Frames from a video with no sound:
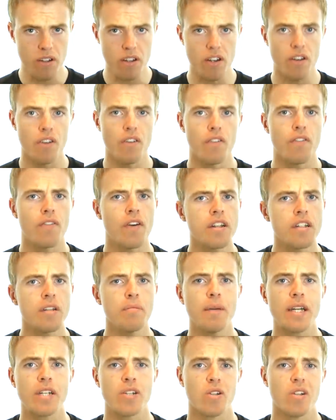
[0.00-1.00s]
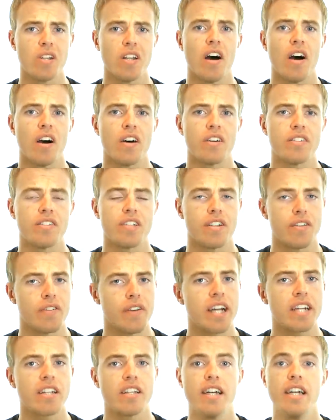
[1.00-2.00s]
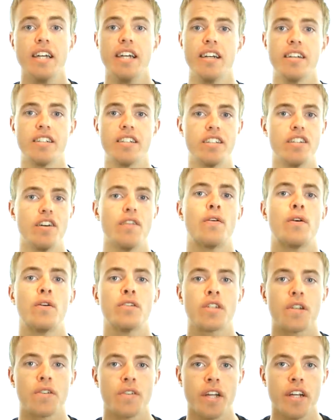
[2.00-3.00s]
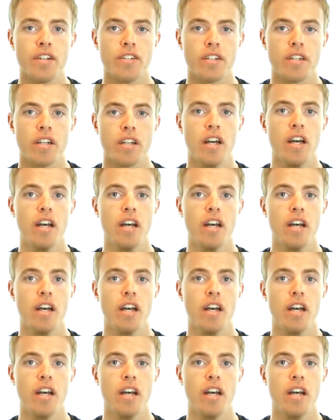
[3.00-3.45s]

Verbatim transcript: fundamental laws. In fact, it's the first creation.